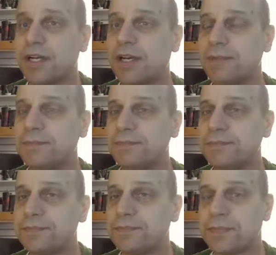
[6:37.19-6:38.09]
I'm
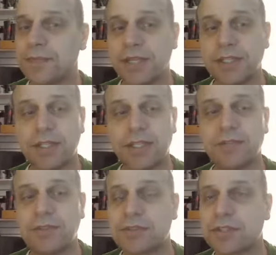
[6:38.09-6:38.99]
going to
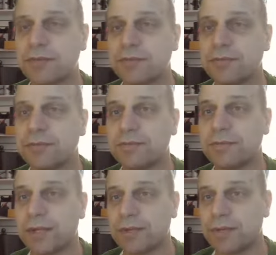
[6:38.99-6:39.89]
give you some of
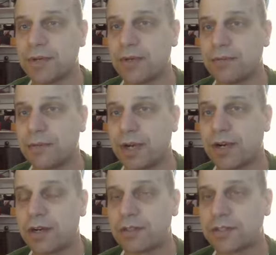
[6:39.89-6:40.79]

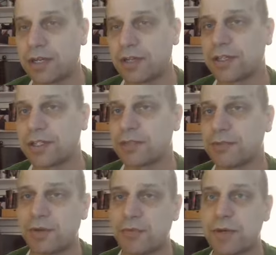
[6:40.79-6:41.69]
our targets
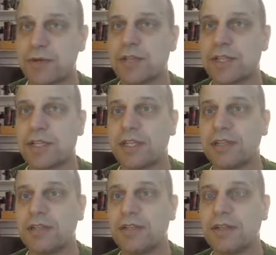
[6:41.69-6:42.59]
and what we're
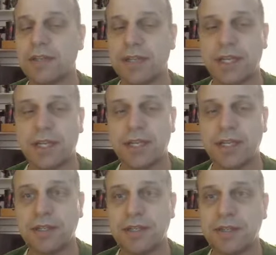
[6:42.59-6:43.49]
thinking.
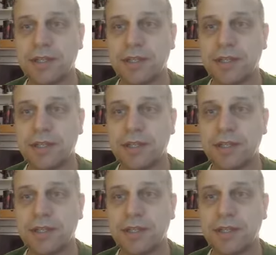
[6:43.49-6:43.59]
And